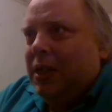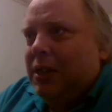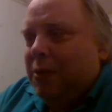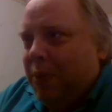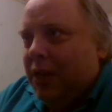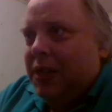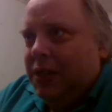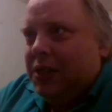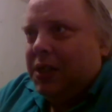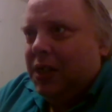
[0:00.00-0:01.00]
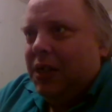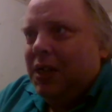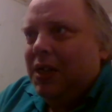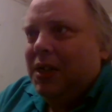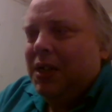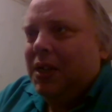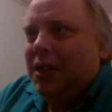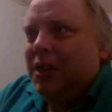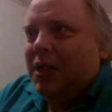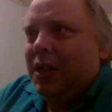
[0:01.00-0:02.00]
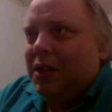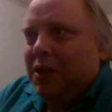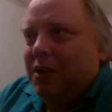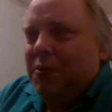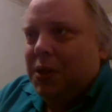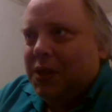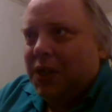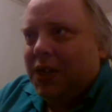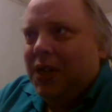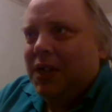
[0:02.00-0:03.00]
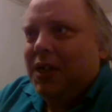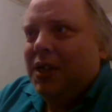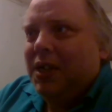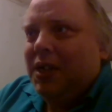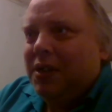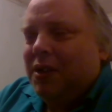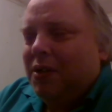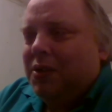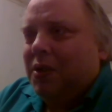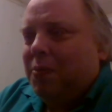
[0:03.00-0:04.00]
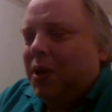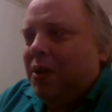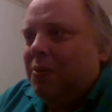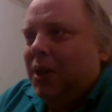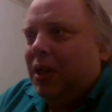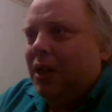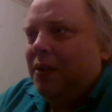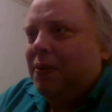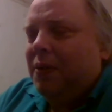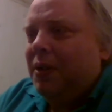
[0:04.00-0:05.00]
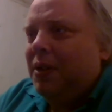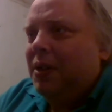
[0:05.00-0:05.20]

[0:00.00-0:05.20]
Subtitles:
and dependency on good music is also a part of my life.